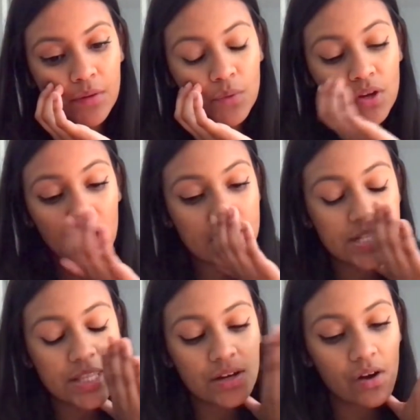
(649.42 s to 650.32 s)
we got
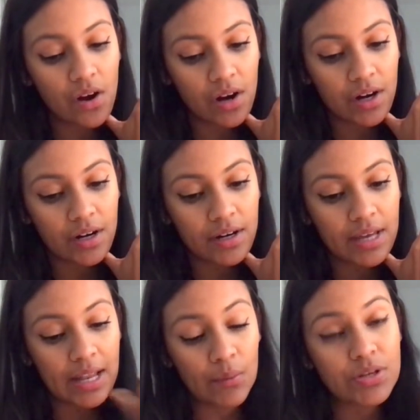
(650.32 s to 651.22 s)
to the car,
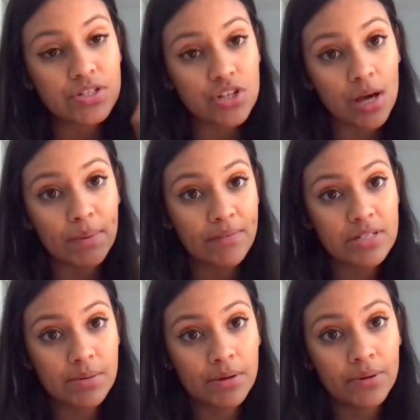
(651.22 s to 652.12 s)
and I would stop every
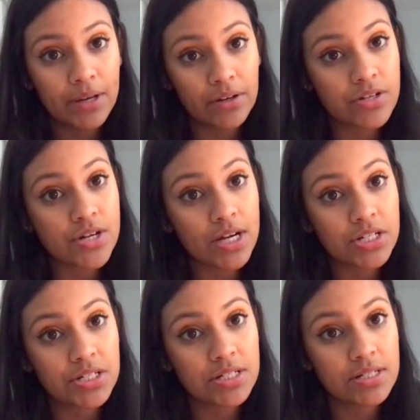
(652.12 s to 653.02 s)
time I would get a
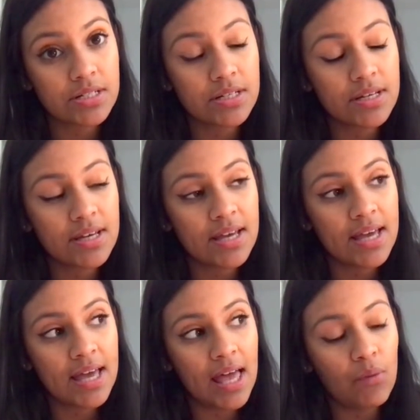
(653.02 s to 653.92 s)
contraction.
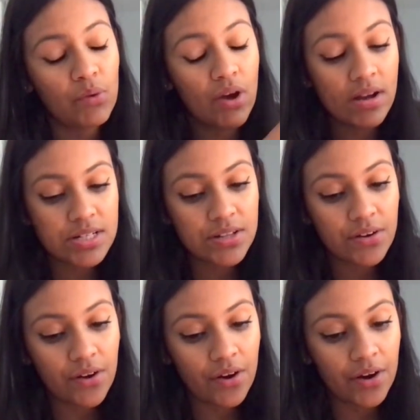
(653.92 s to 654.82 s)
And we got to the
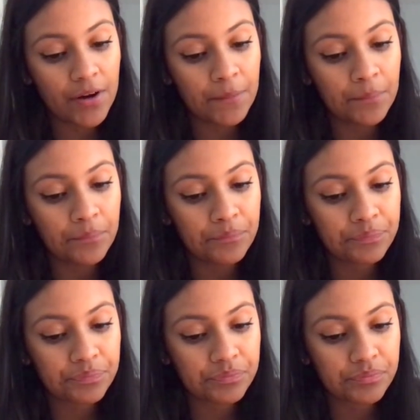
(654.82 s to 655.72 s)
car,
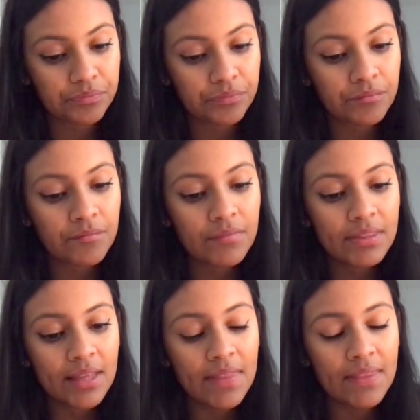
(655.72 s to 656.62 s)

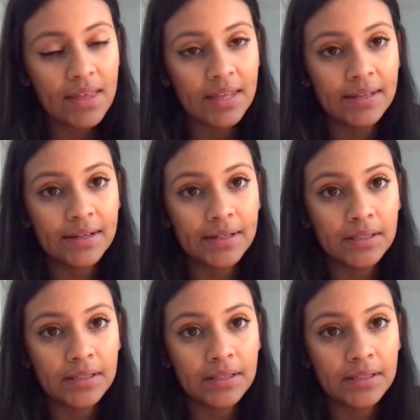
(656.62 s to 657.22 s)
and then